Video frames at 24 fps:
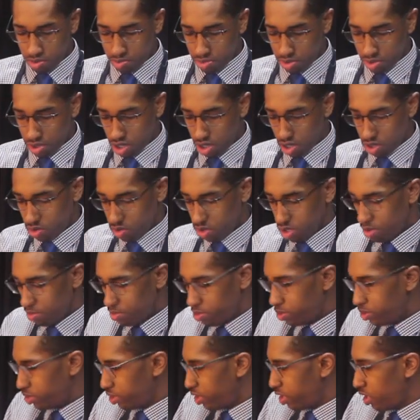Put our
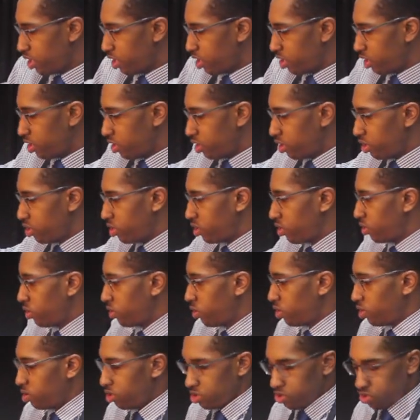crumble in there.
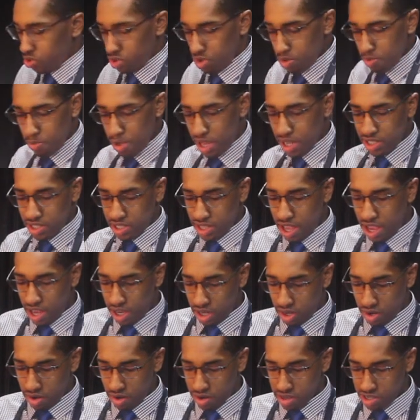So it makes
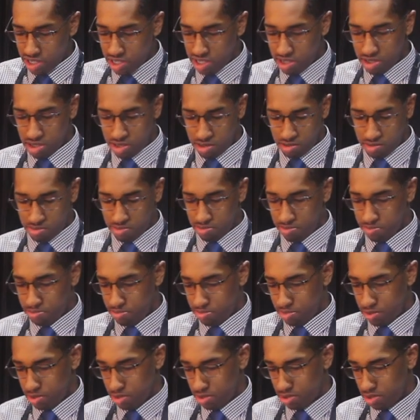that crisp
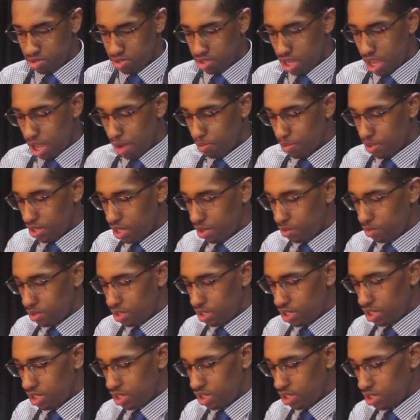topping that we
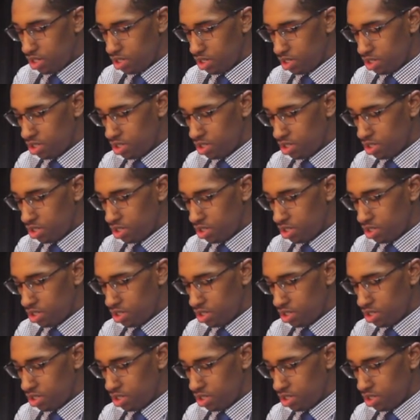need.